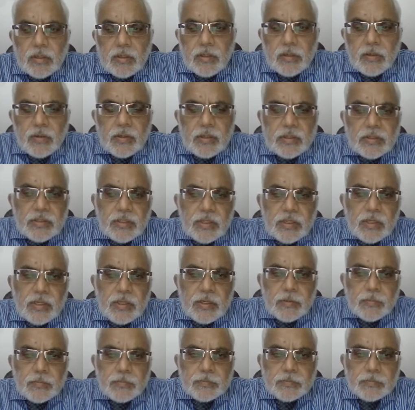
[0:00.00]
you can
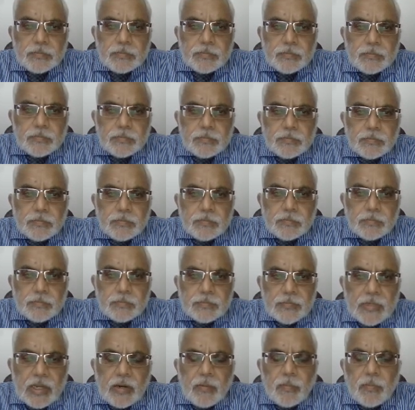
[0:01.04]
say,
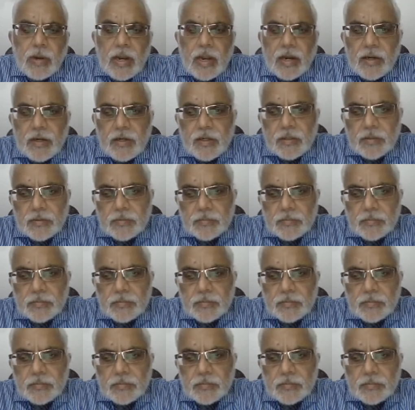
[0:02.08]
unplanned.